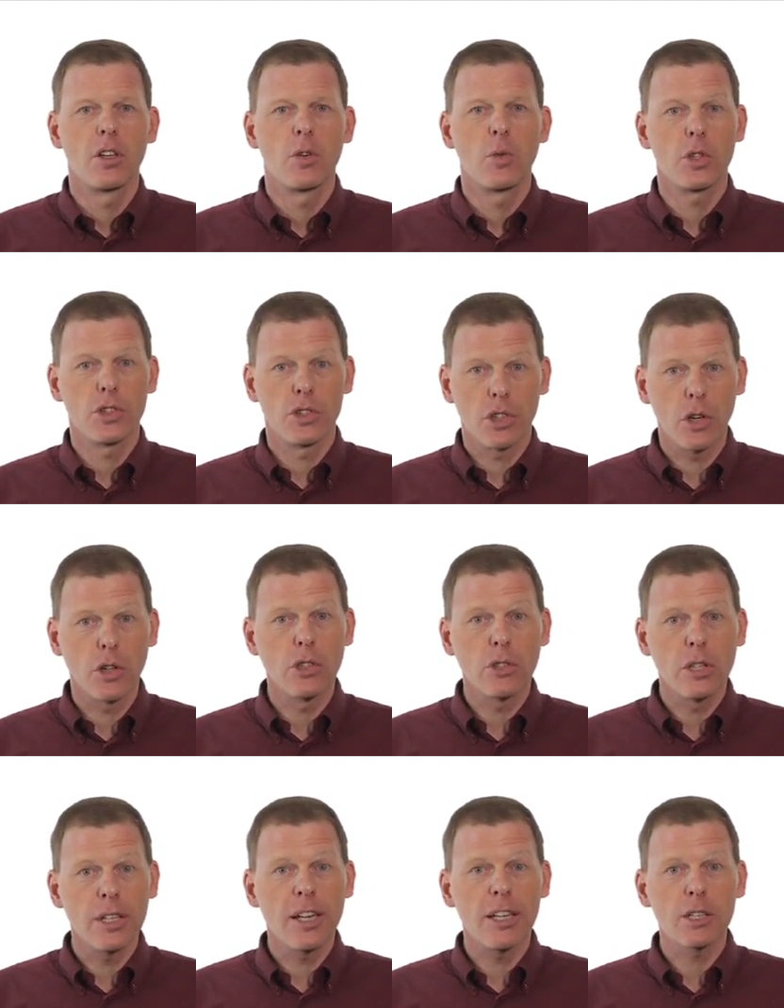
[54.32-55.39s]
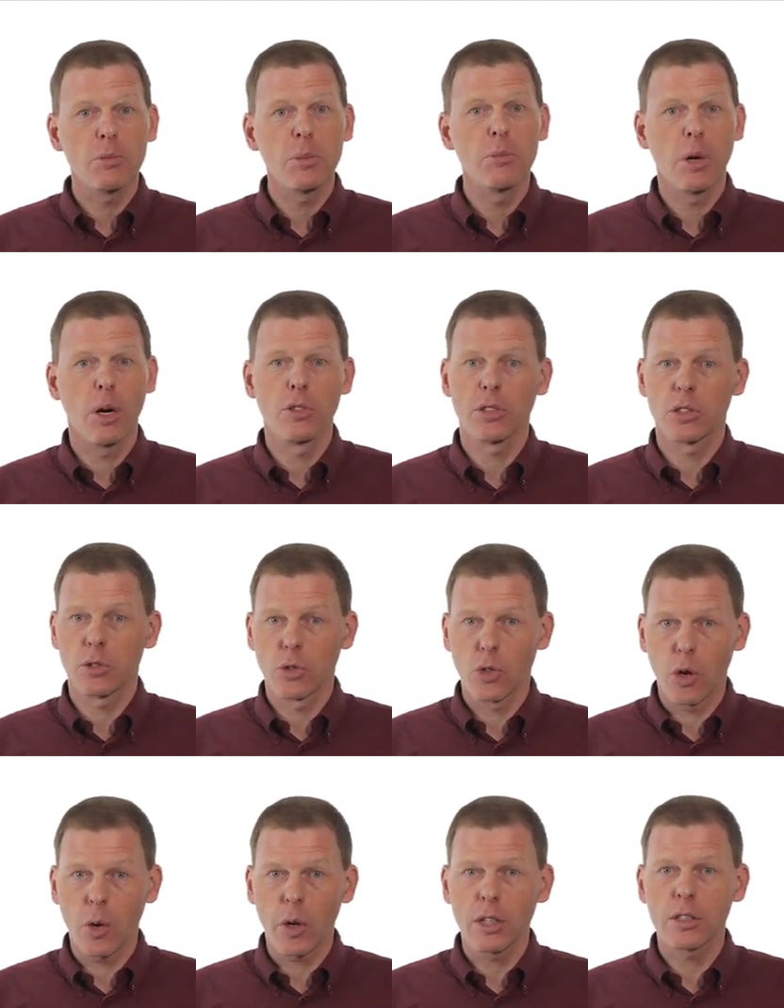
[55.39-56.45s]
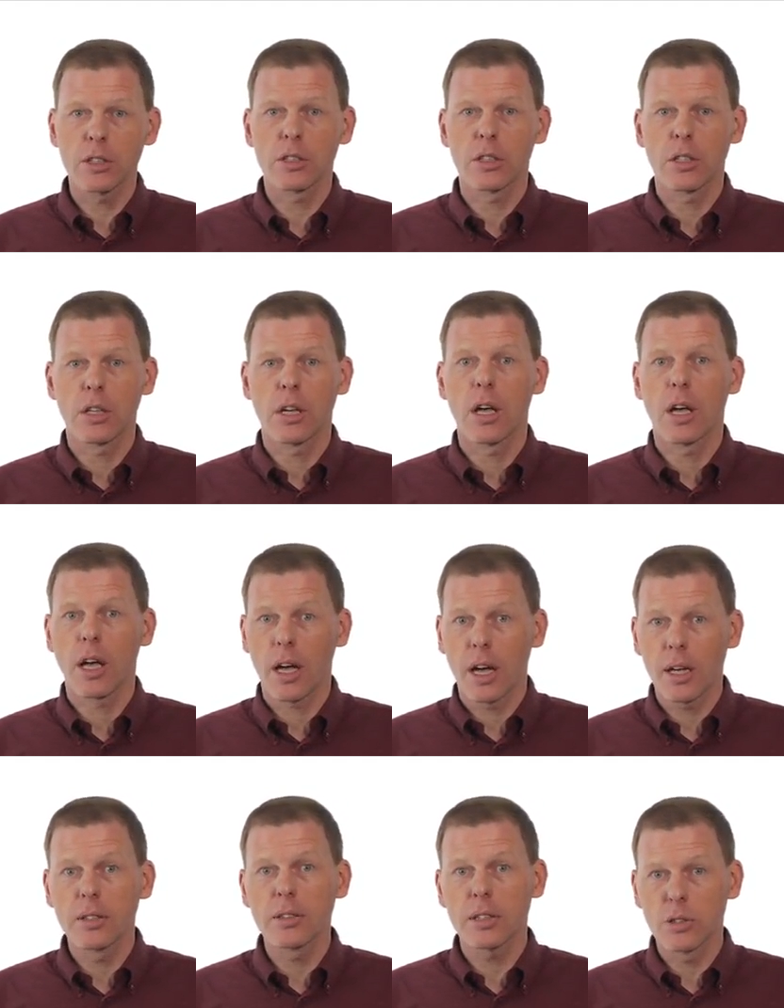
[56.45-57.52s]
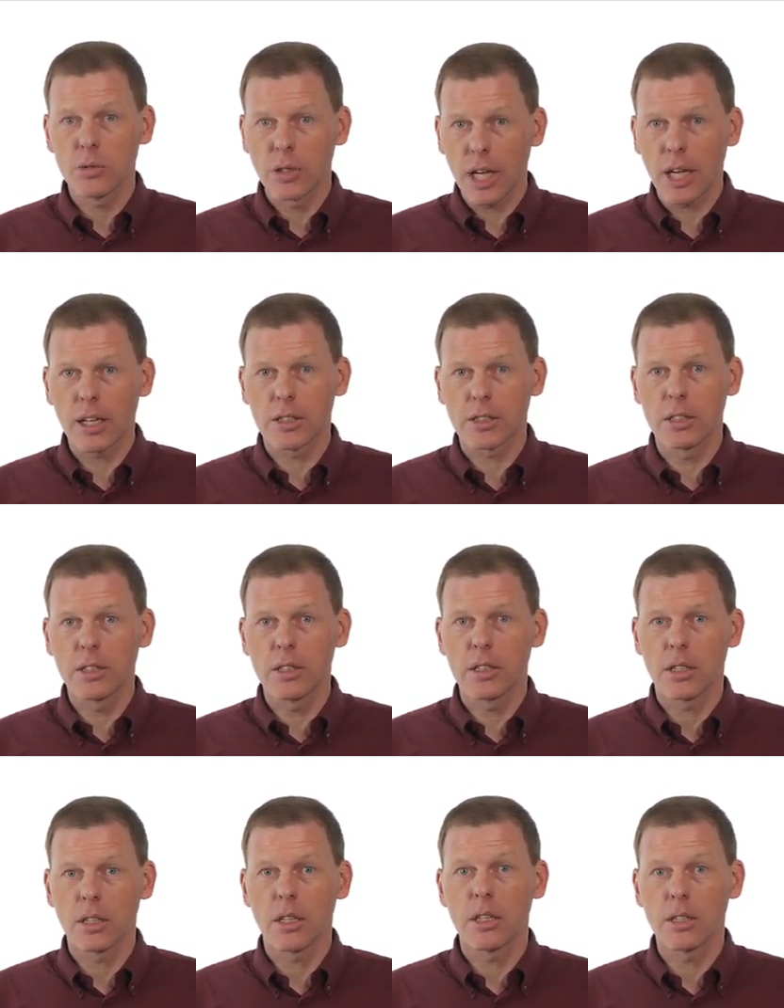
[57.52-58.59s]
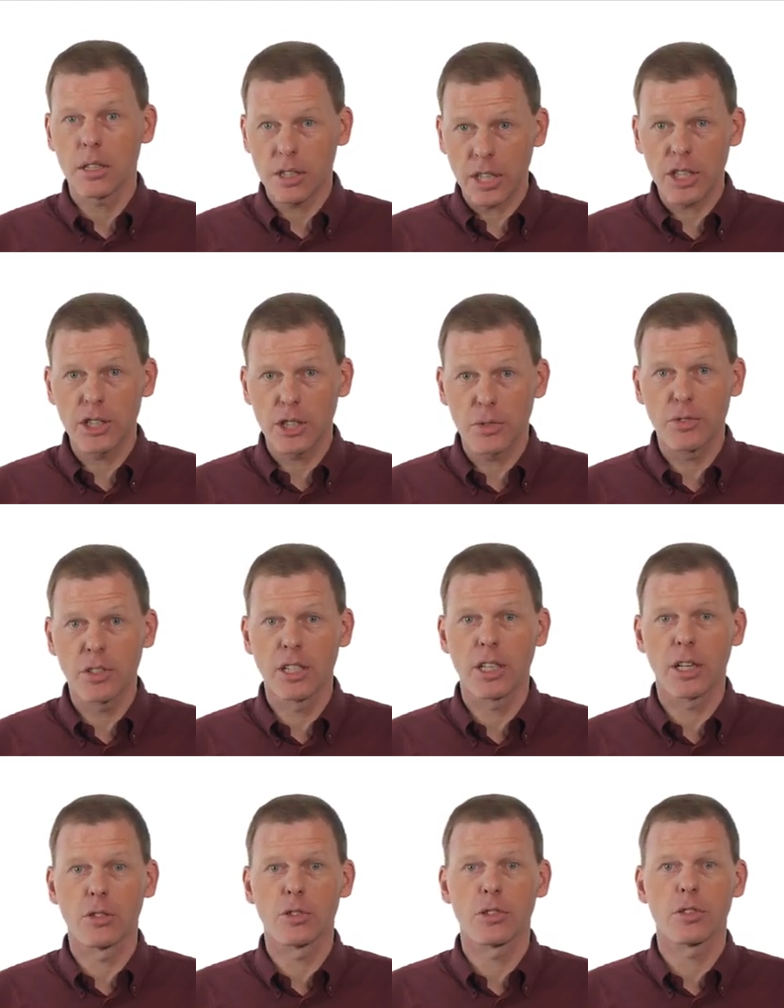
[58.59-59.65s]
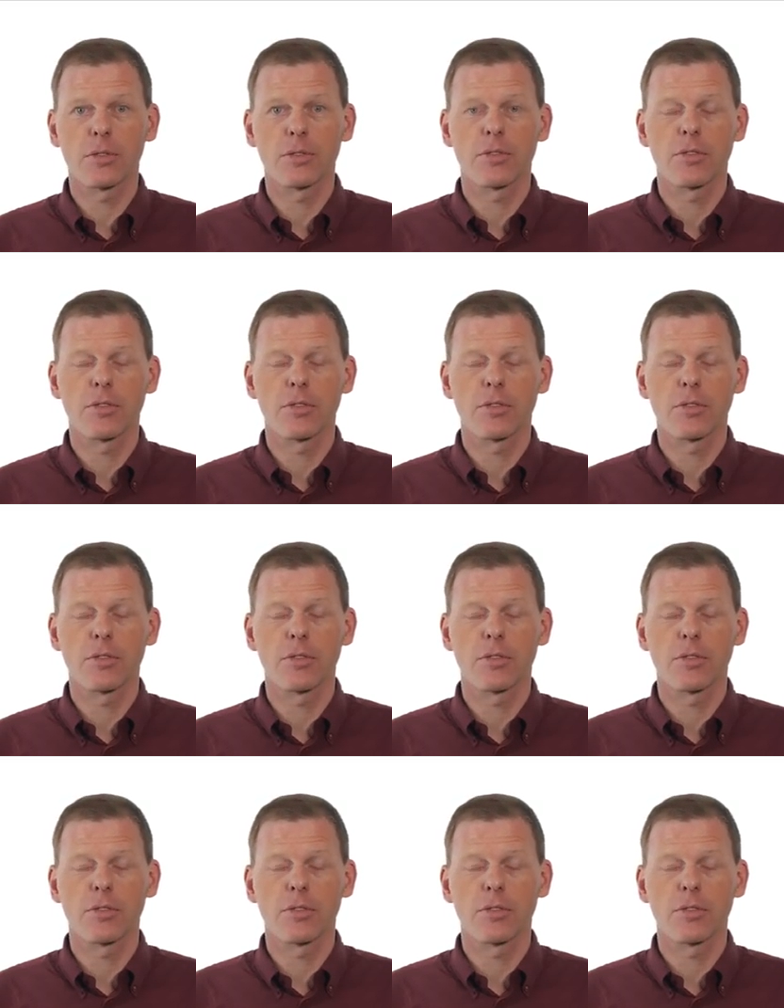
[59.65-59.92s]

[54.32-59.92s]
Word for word: We'll show you the anatomy both in drawings and in reality in dissection videos.